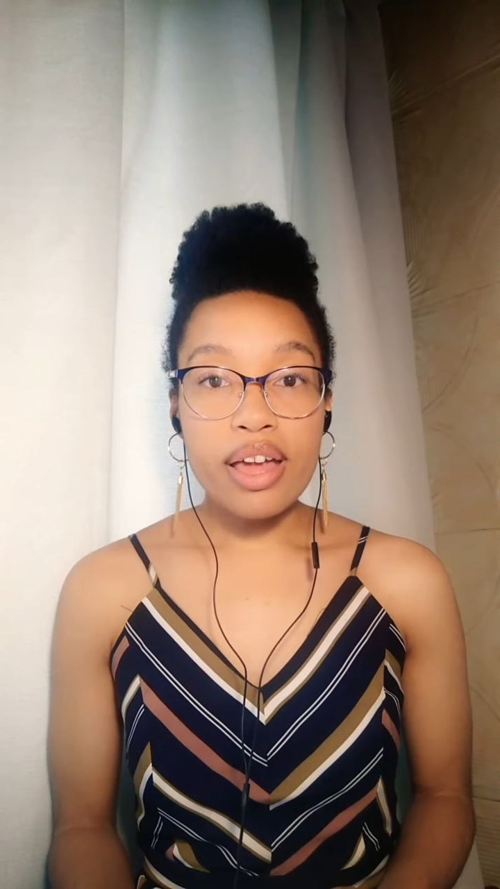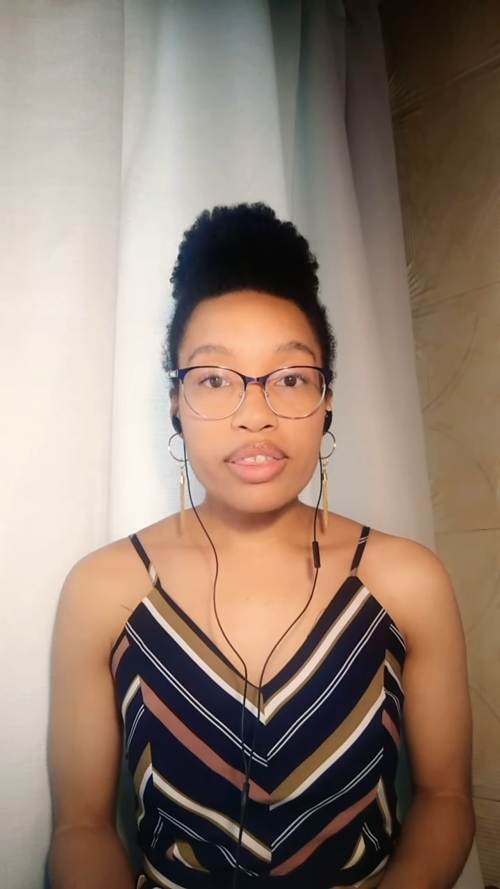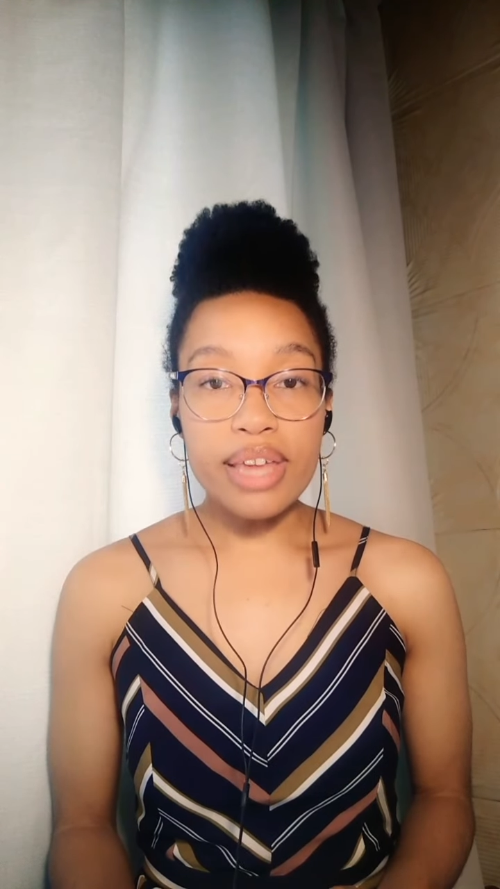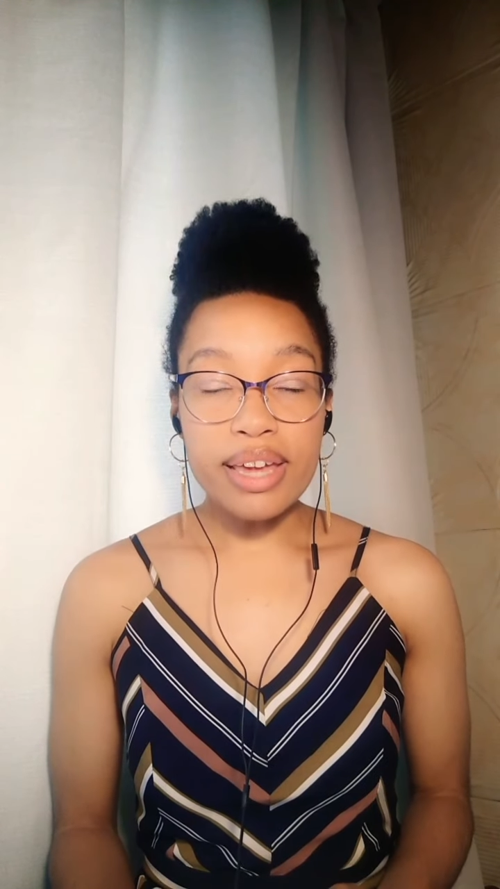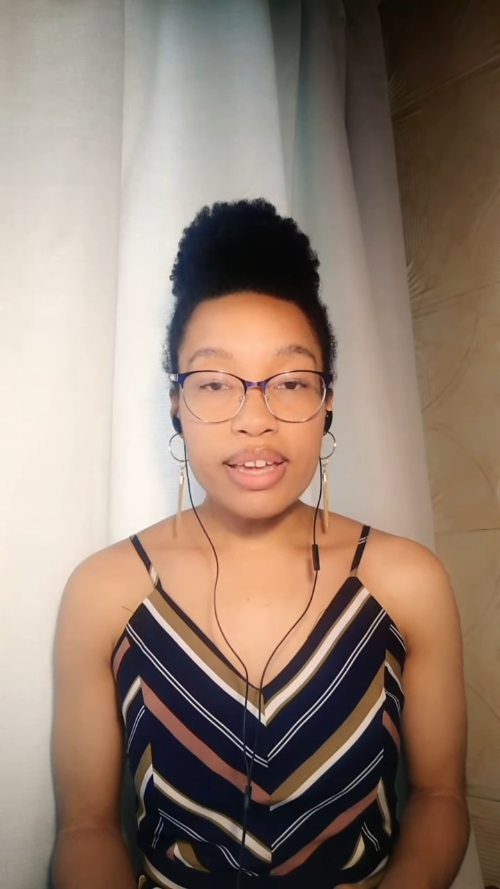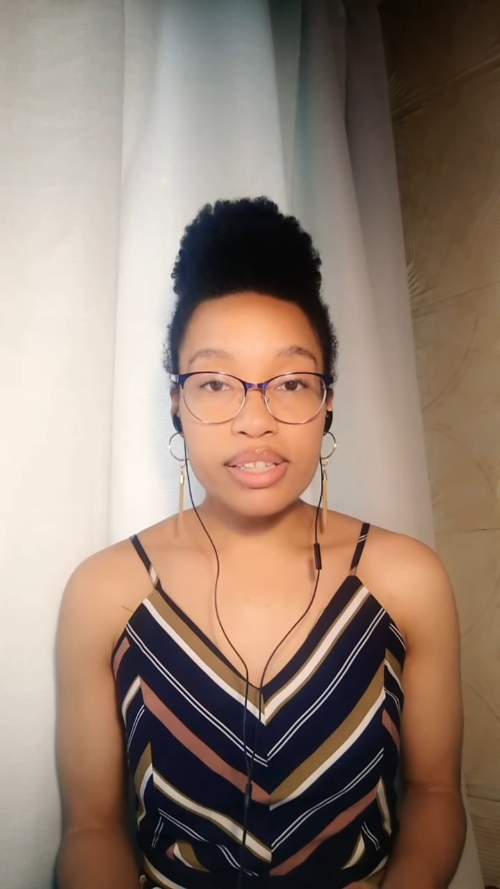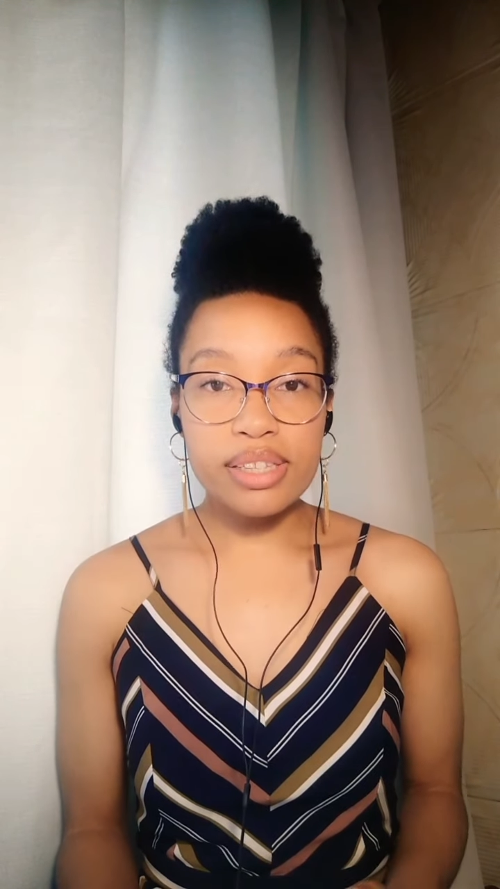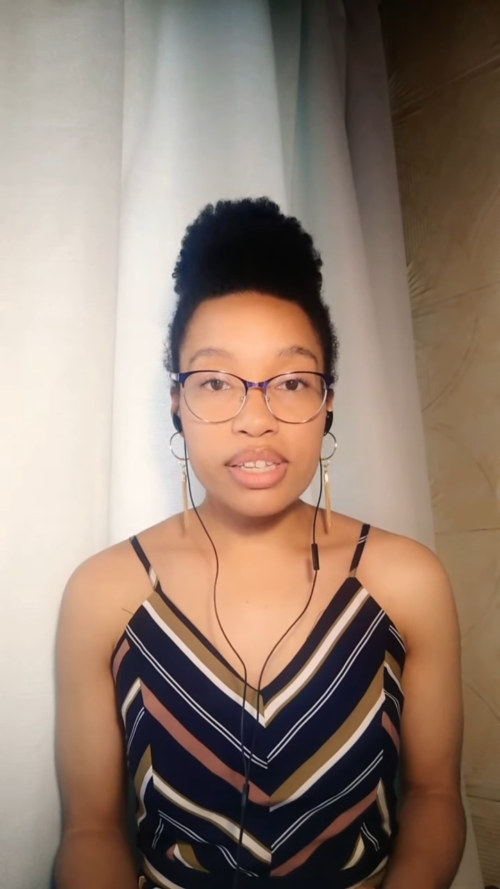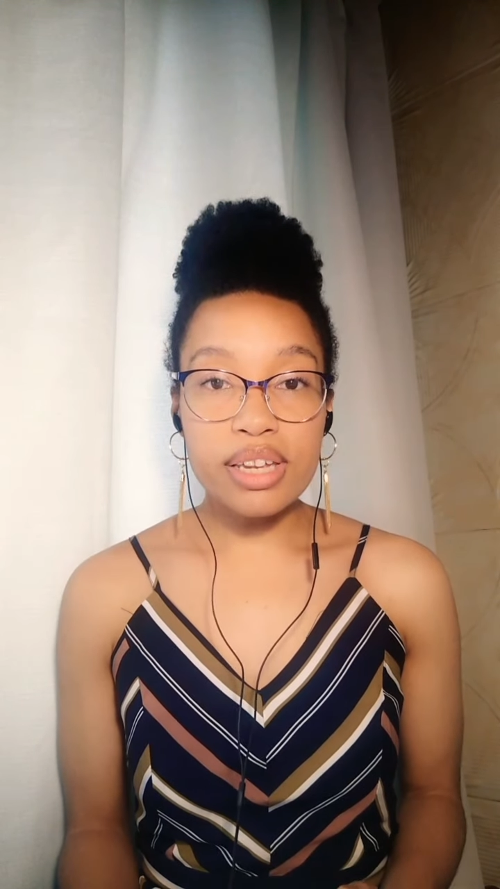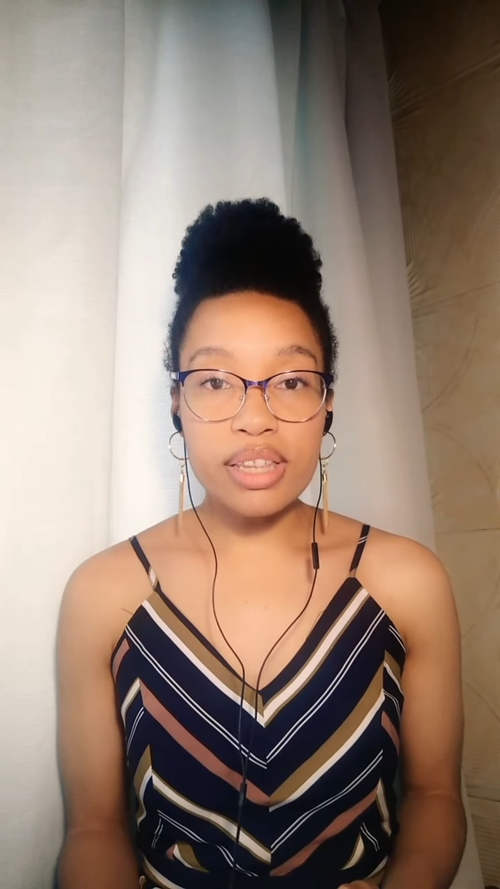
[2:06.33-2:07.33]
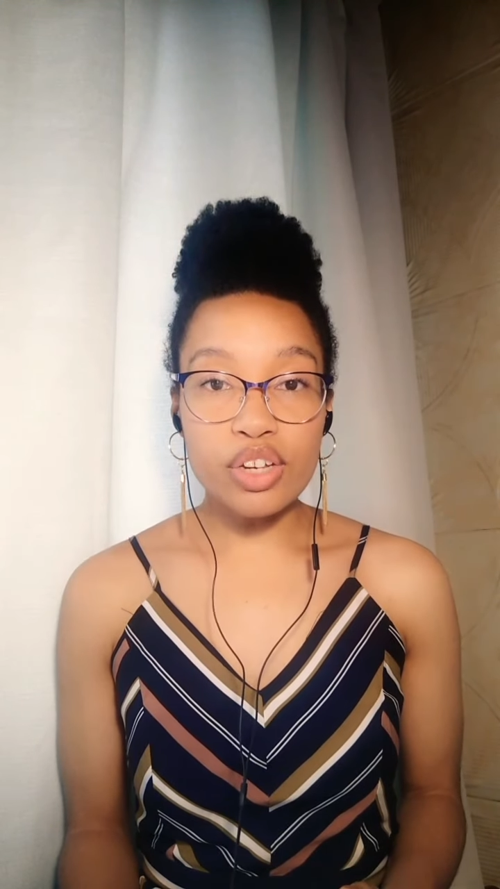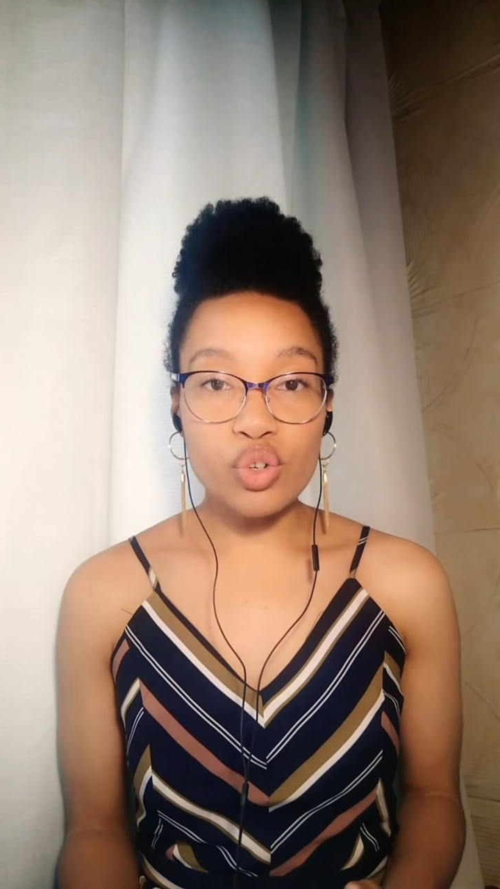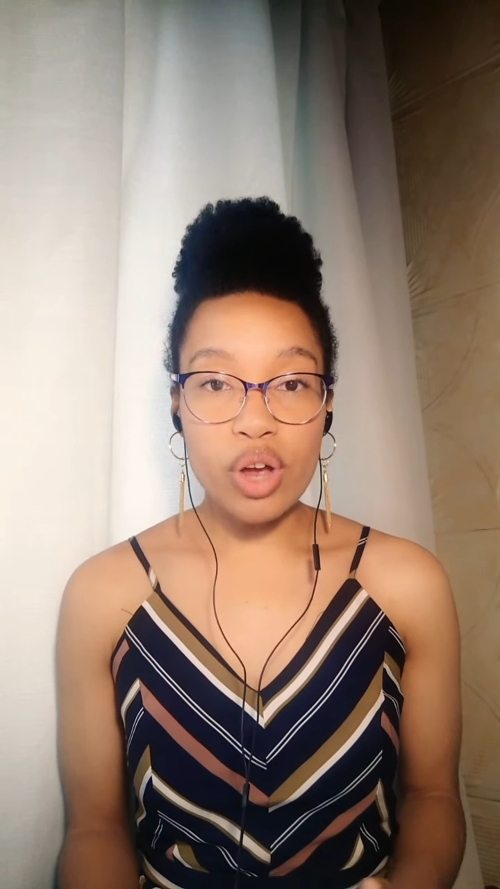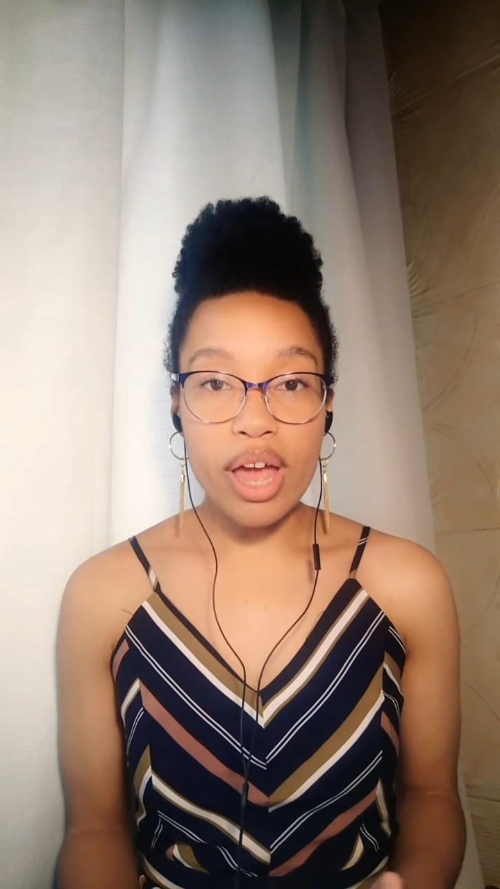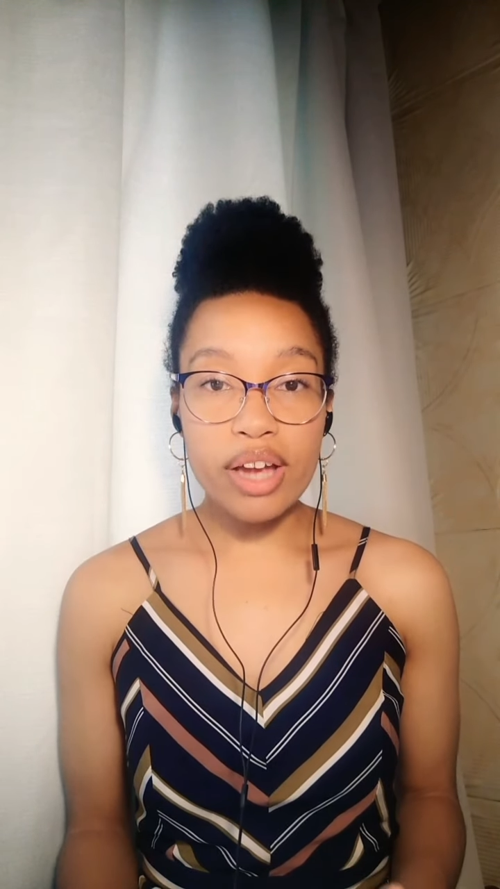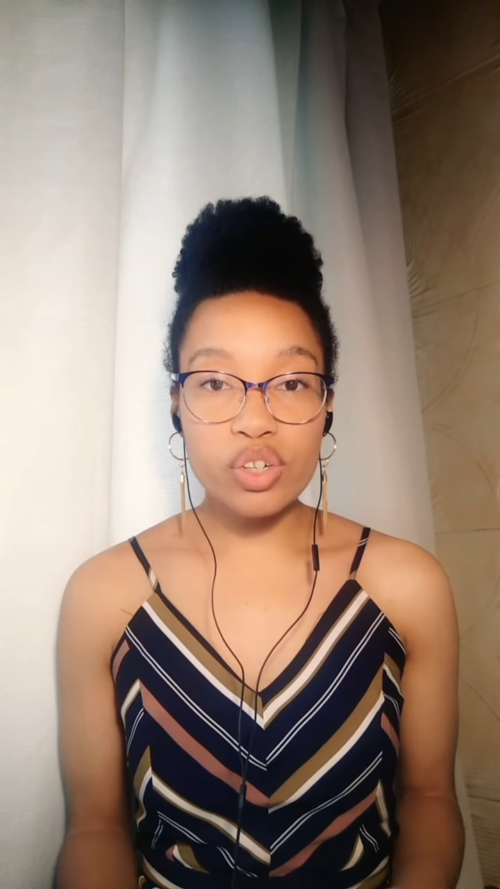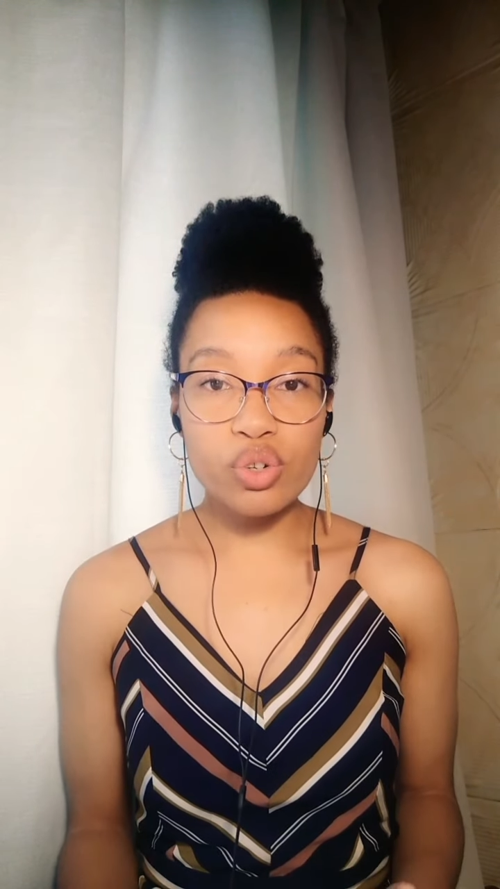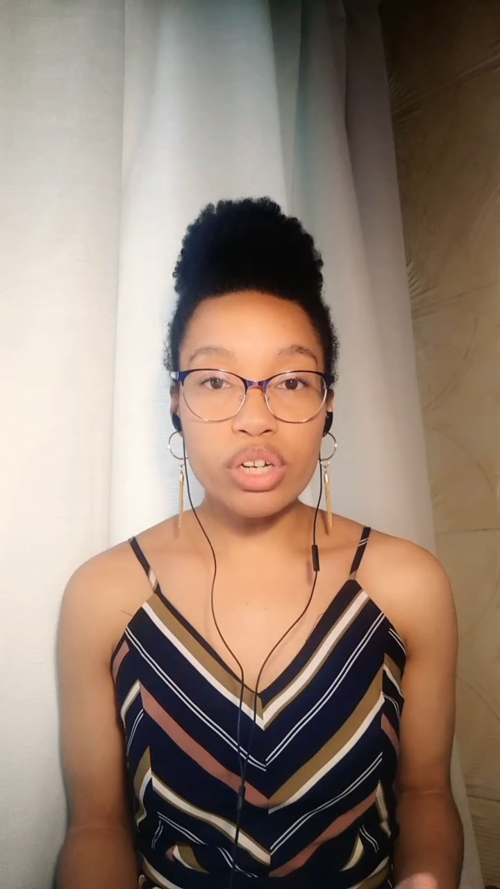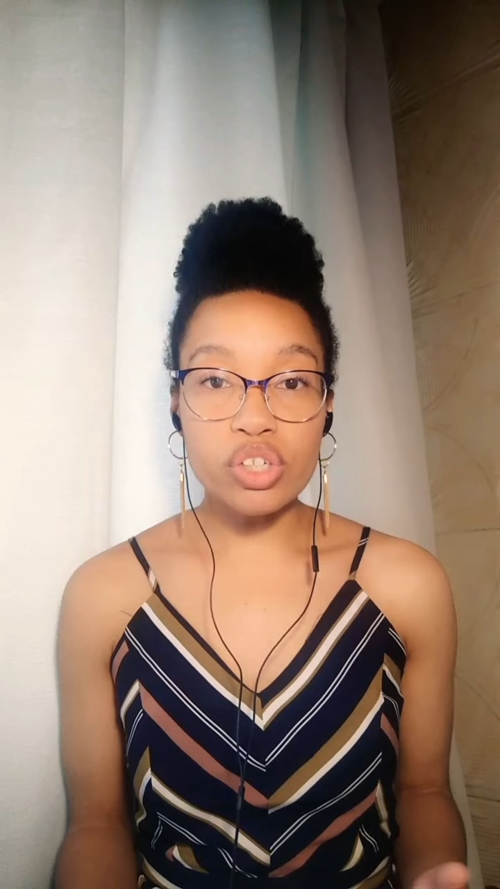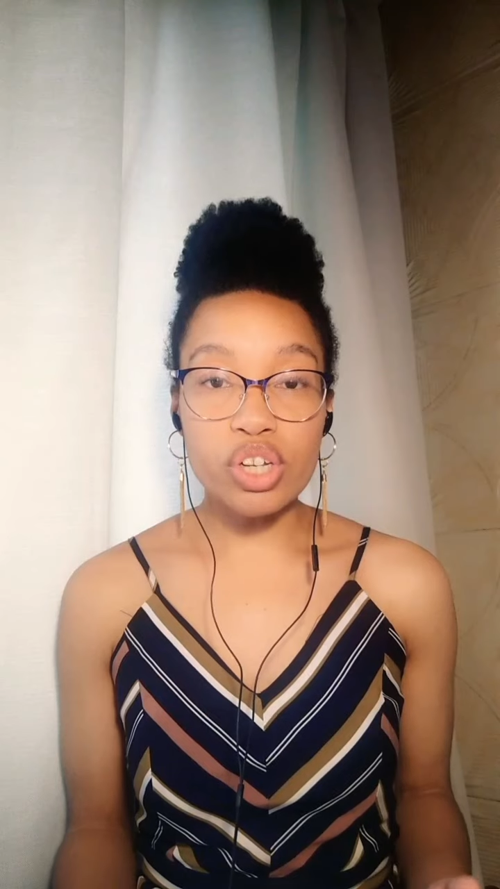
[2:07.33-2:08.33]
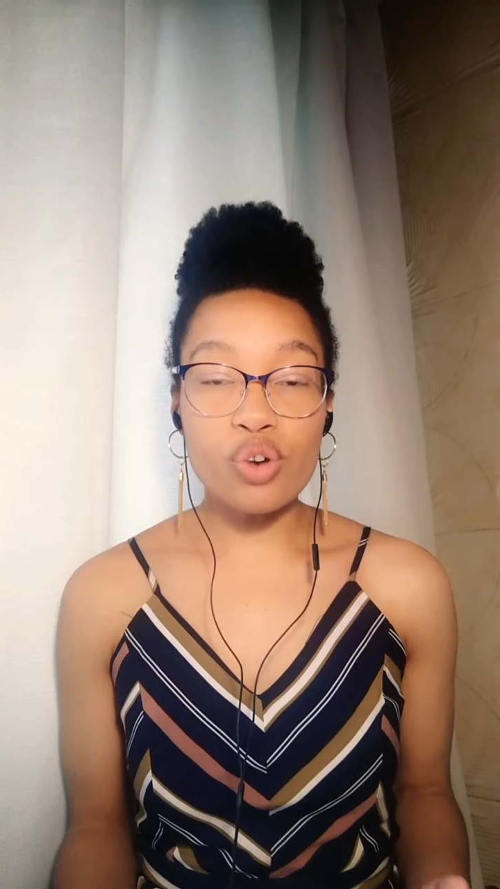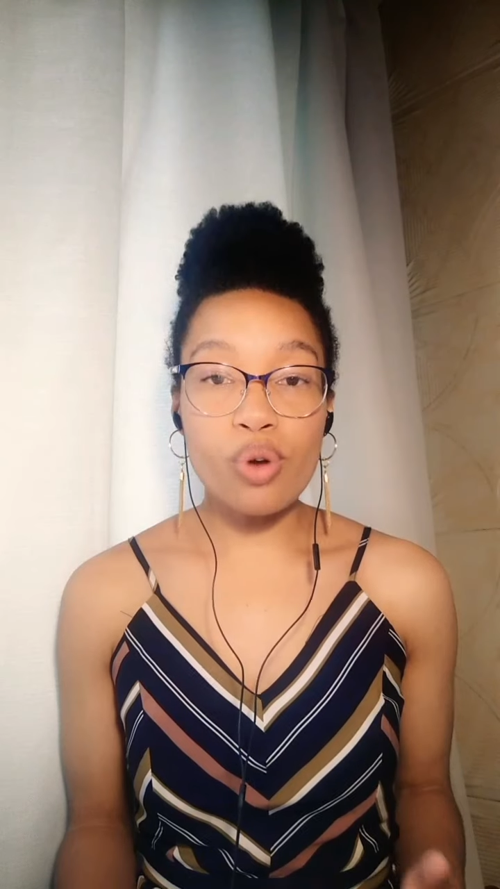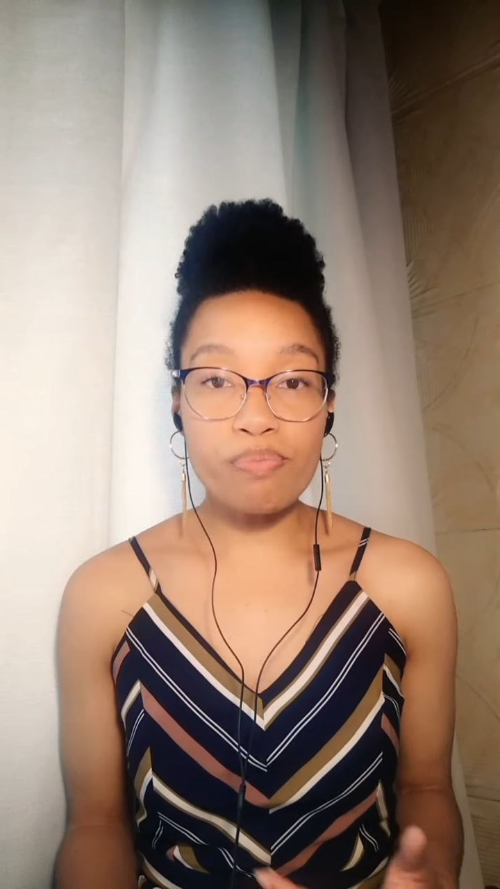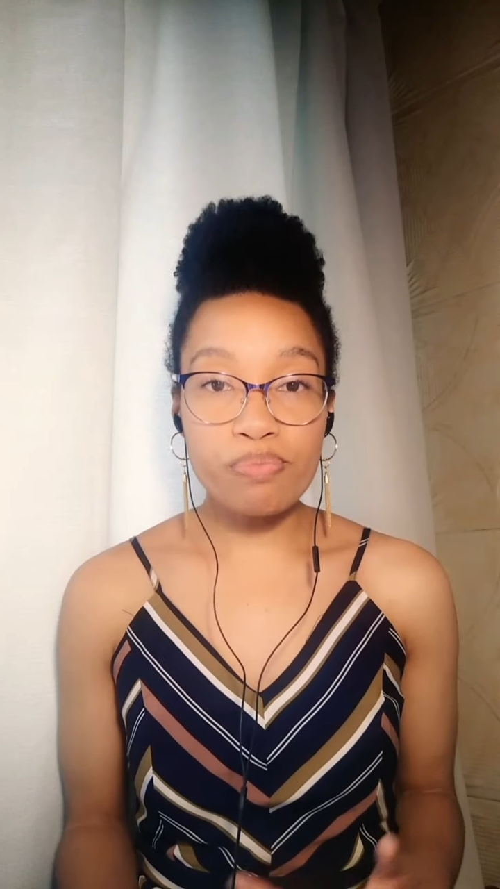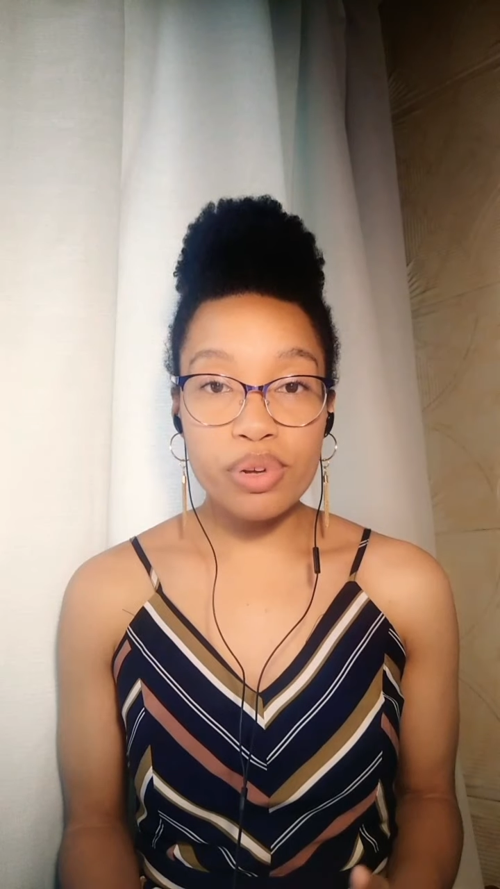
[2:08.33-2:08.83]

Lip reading: they can see that you're actually a genuine